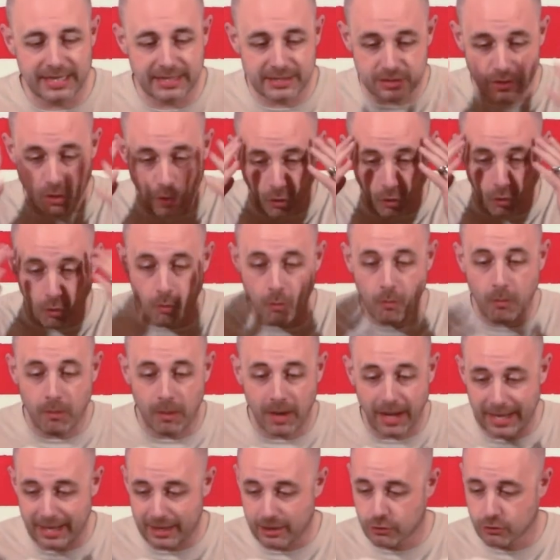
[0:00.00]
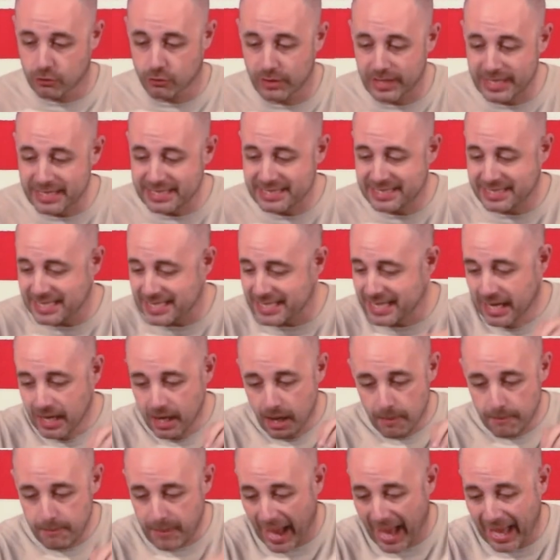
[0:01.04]
it's oh my crazy
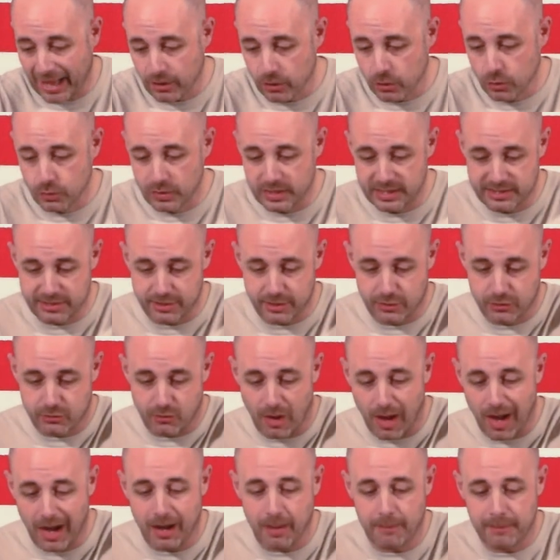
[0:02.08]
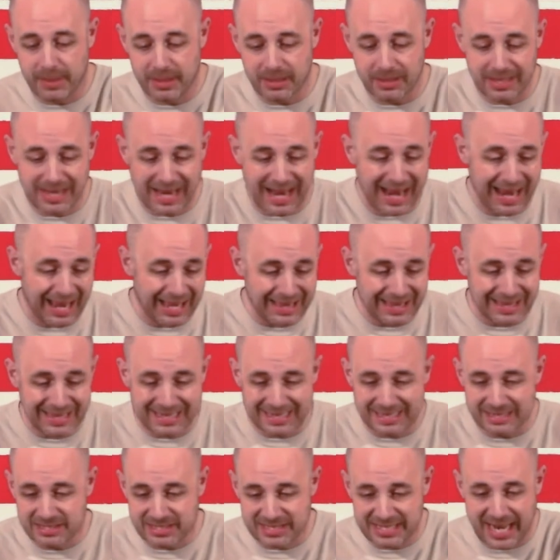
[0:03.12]
Battle Wizards, Rockabilly,
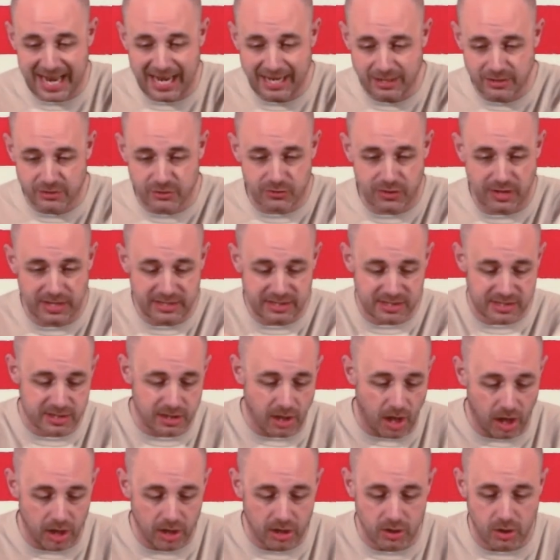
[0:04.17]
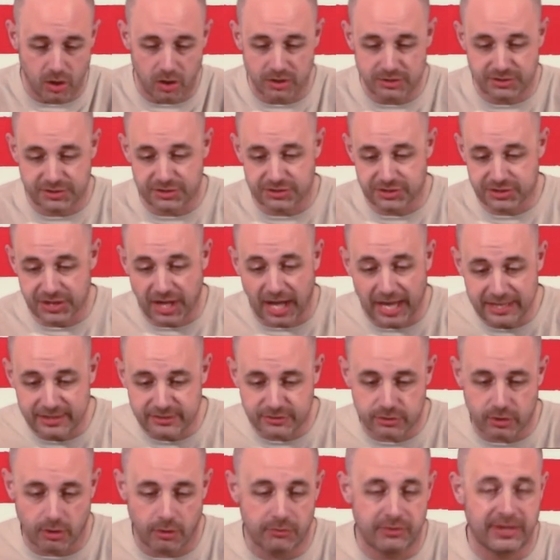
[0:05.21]
Aliens, Tank Tread, Slug Launchers,
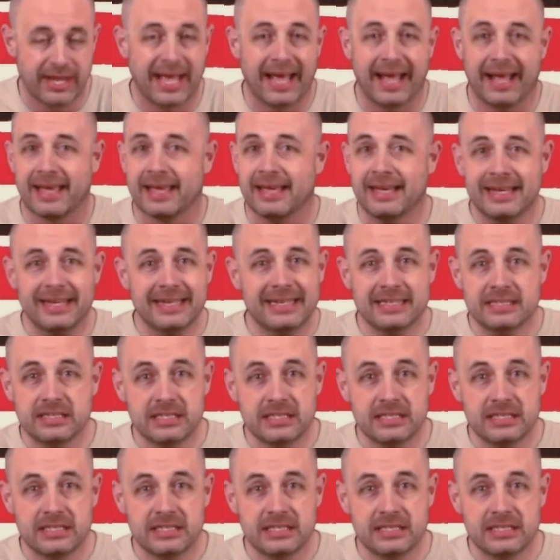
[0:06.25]
Nitro Deck,